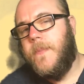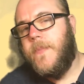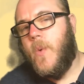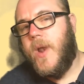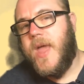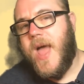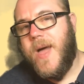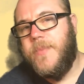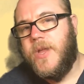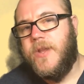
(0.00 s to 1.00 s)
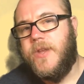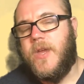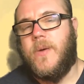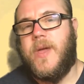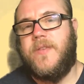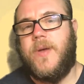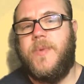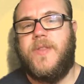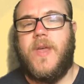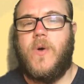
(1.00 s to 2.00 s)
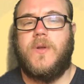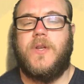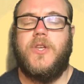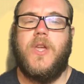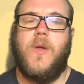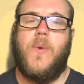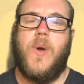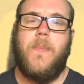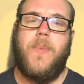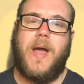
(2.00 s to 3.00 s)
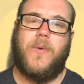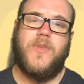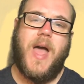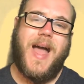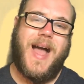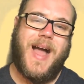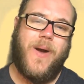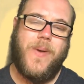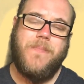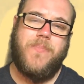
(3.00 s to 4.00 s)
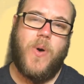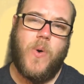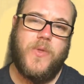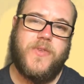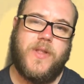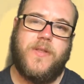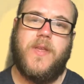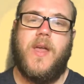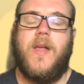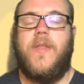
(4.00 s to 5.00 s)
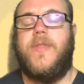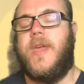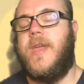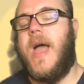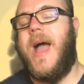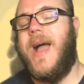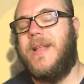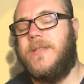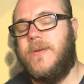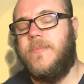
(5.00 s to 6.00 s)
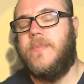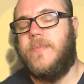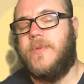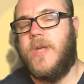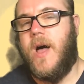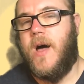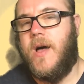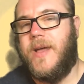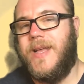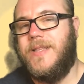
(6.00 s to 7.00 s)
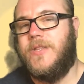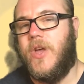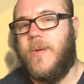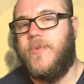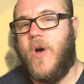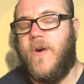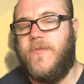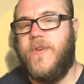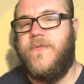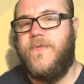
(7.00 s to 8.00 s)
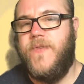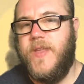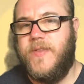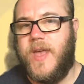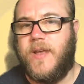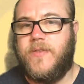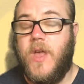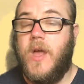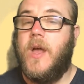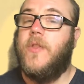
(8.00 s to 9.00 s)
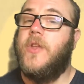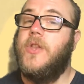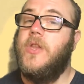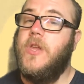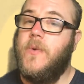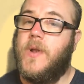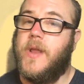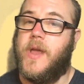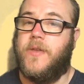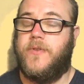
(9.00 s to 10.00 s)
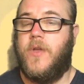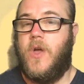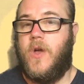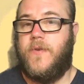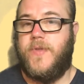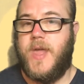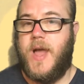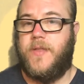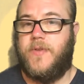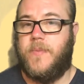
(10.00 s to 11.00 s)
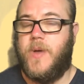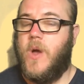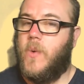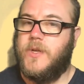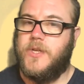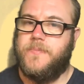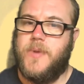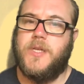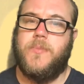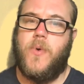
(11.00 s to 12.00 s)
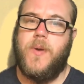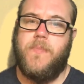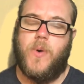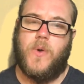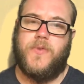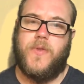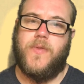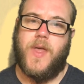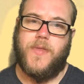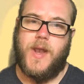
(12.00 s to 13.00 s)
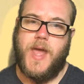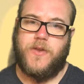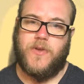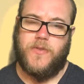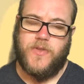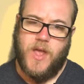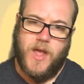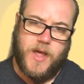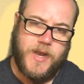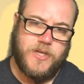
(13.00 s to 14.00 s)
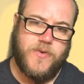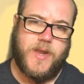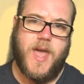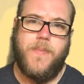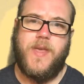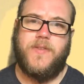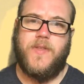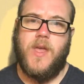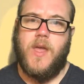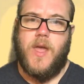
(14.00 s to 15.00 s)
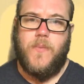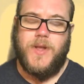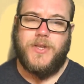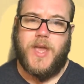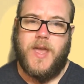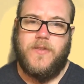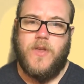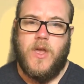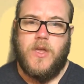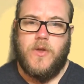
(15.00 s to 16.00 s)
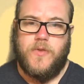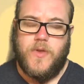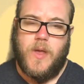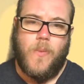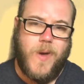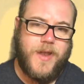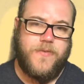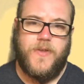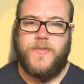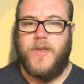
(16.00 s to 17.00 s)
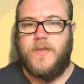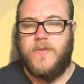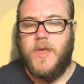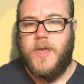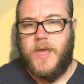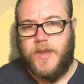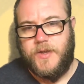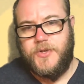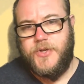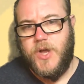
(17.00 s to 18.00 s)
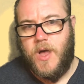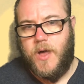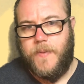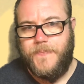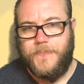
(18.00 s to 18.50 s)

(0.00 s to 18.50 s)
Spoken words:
what I am going to do is I'm going to talk to you about how important the atoms are in terms of the physics, the nucleus of the atom, which is much more important than the electrons, unless you're a chemist, in which case you're doing wet physics in a jar.